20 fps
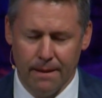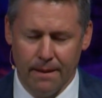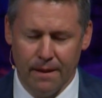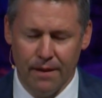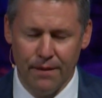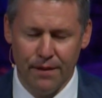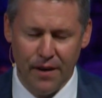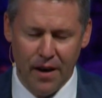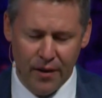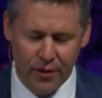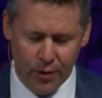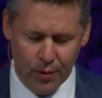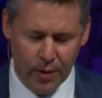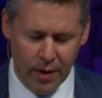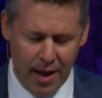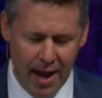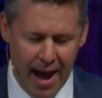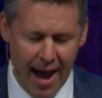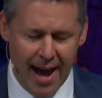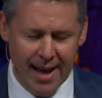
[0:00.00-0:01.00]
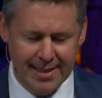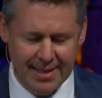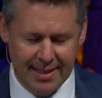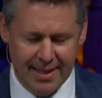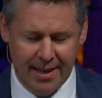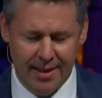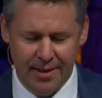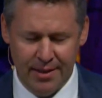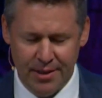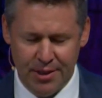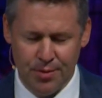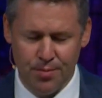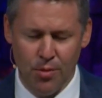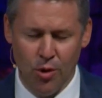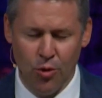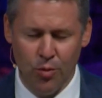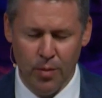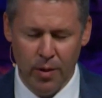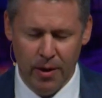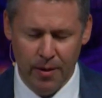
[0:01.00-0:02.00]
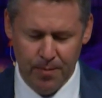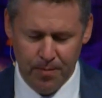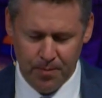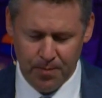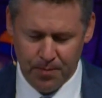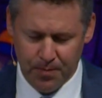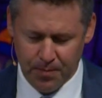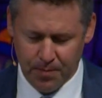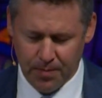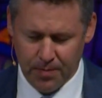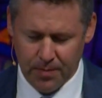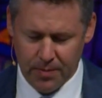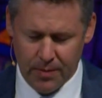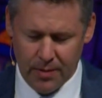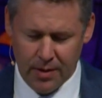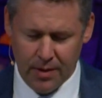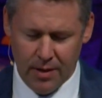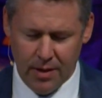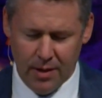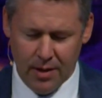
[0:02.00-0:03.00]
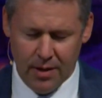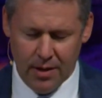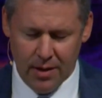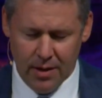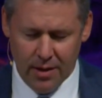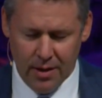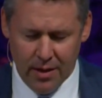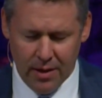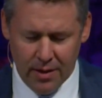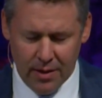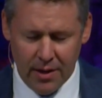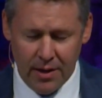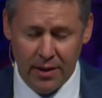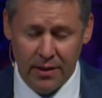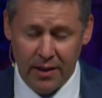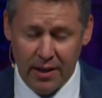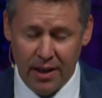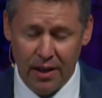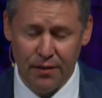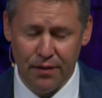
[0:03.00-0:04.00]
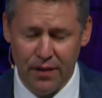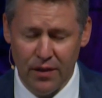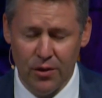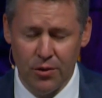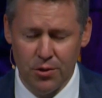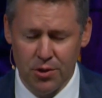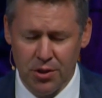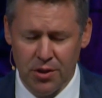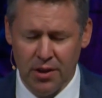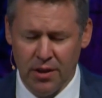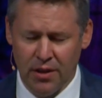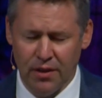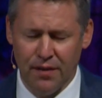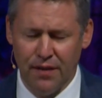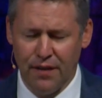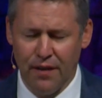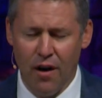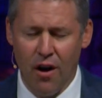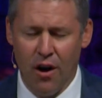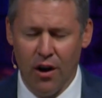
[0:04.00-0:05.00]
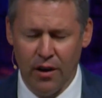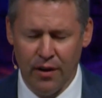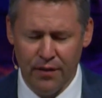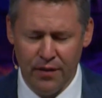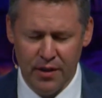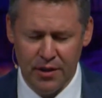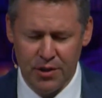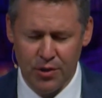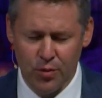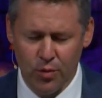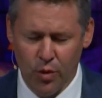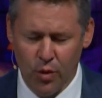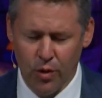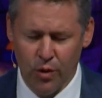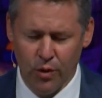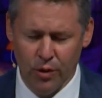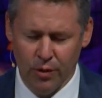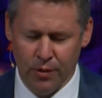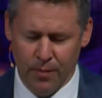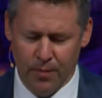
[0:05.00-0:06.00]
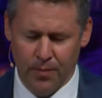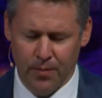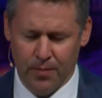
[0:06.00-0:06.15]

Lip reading: Father, we ask in this moment that in the confusion and the fog of this world,